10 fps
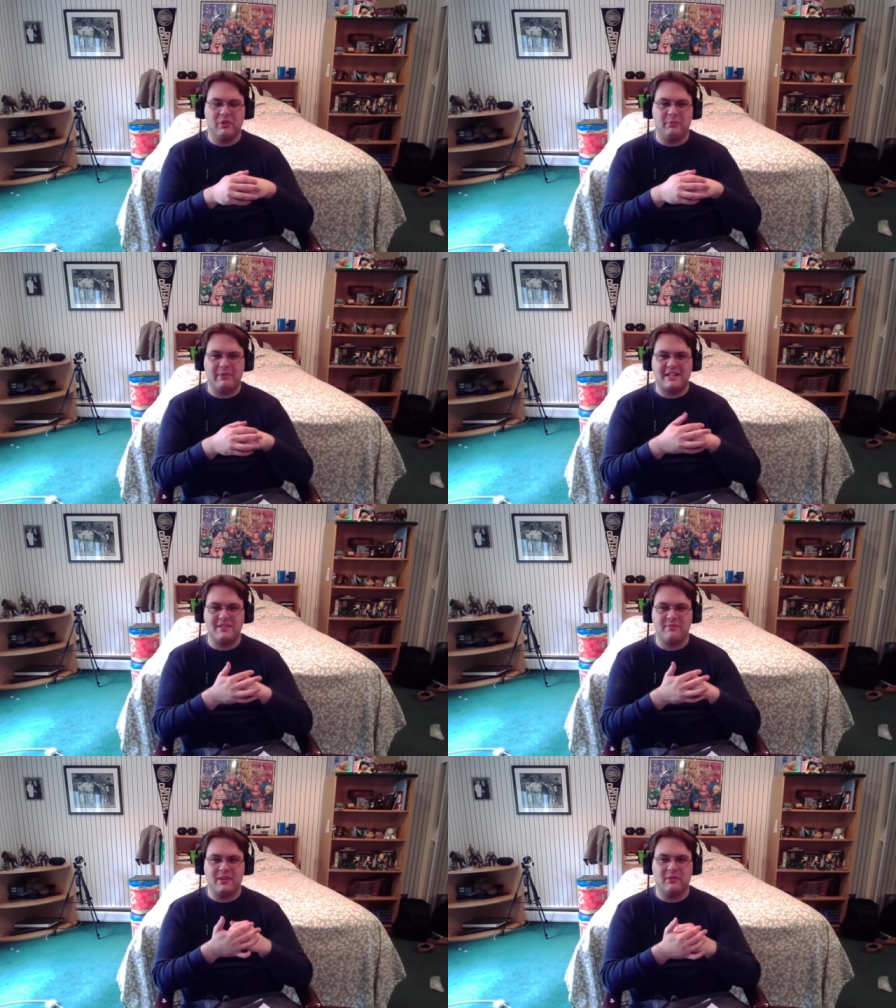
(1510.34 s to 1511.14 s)
back
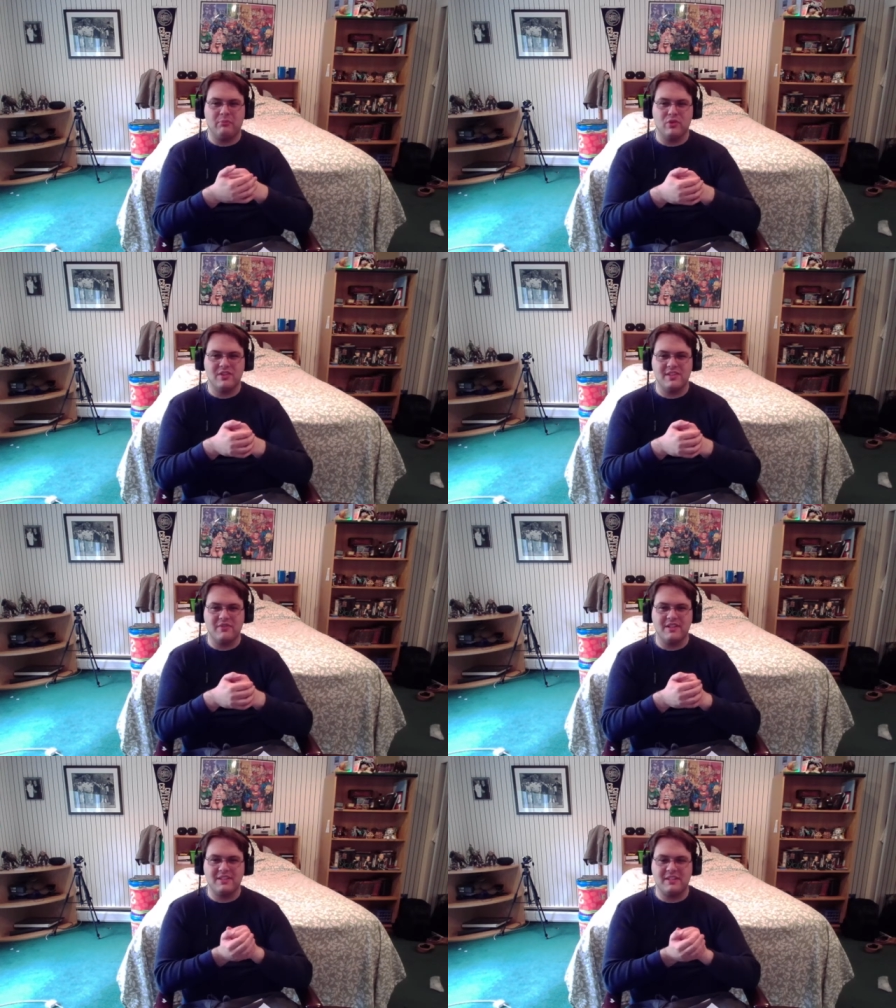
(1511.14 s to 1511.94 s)
to more
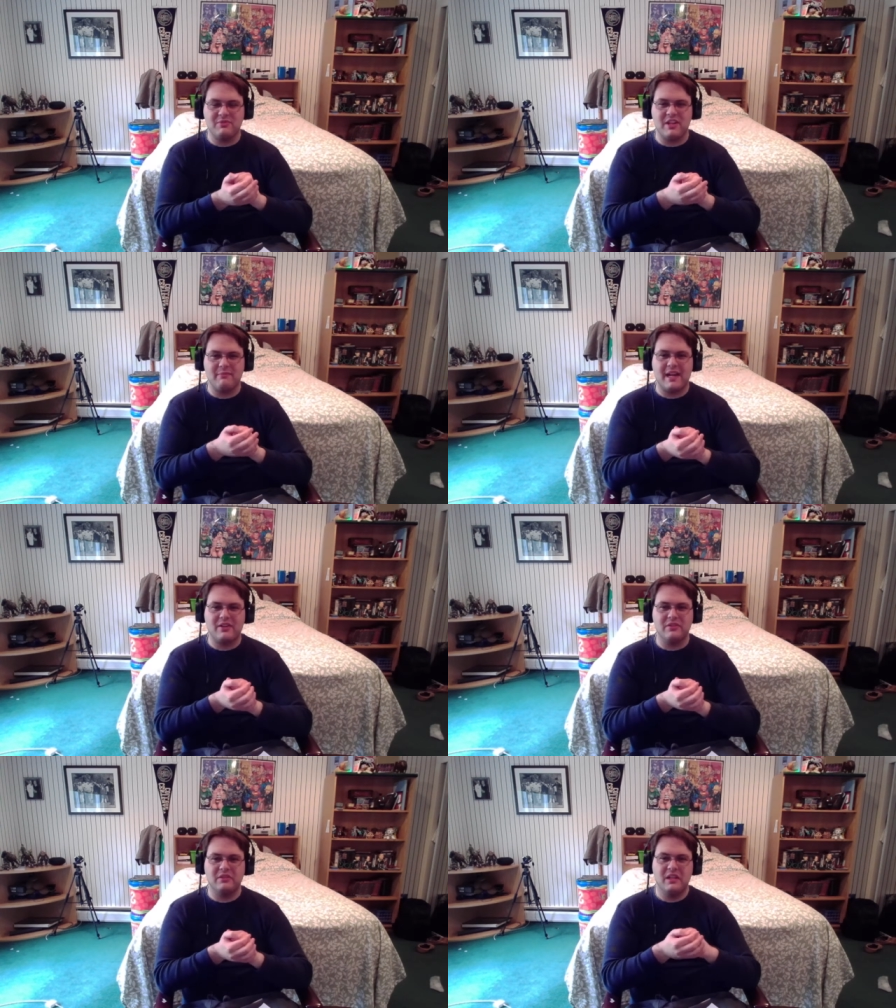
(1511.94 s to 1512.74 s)
serious subject
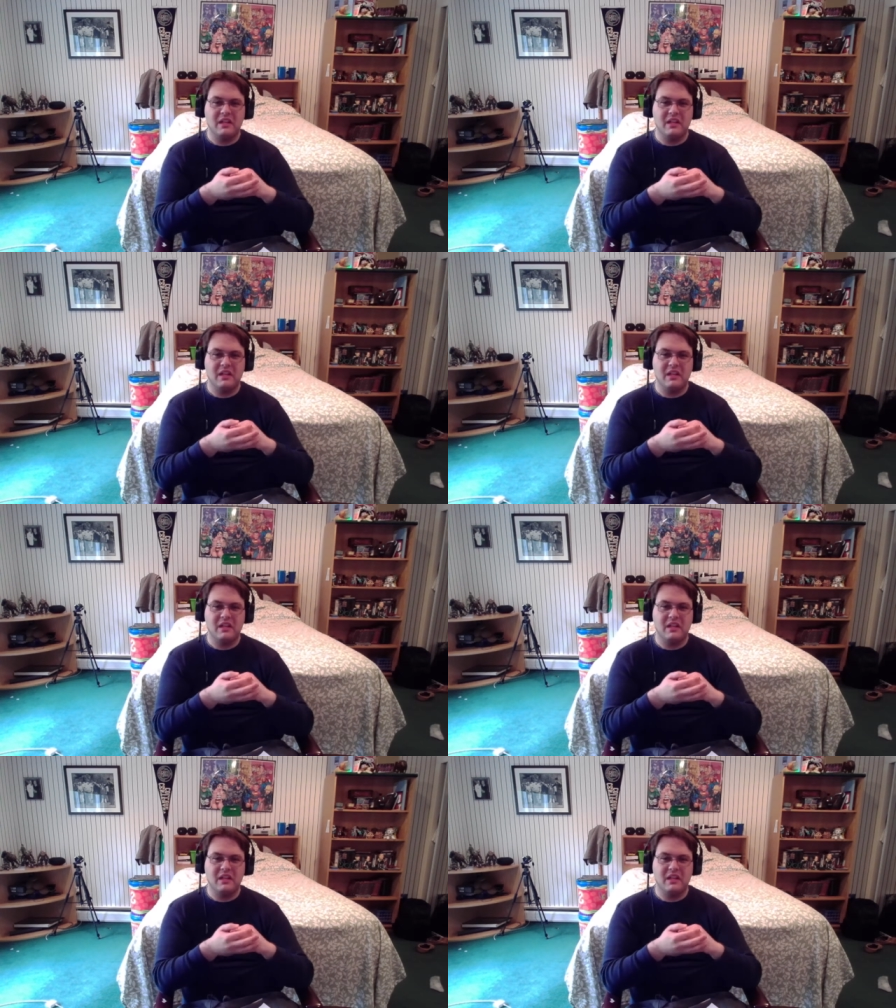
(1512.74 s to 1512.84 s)
matter.